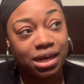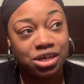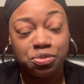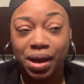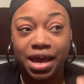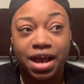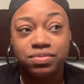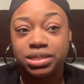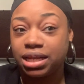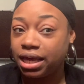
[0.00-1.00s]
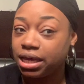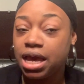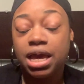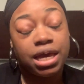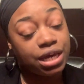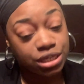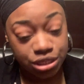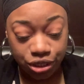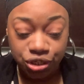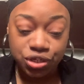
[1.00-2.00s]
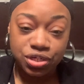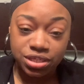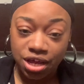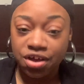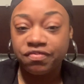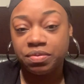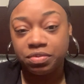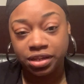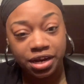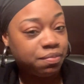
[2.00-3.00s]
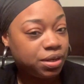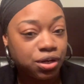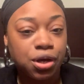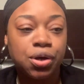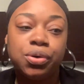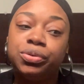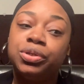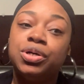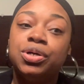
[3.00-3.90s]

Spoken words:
You might have to like insert yourself and let it be known.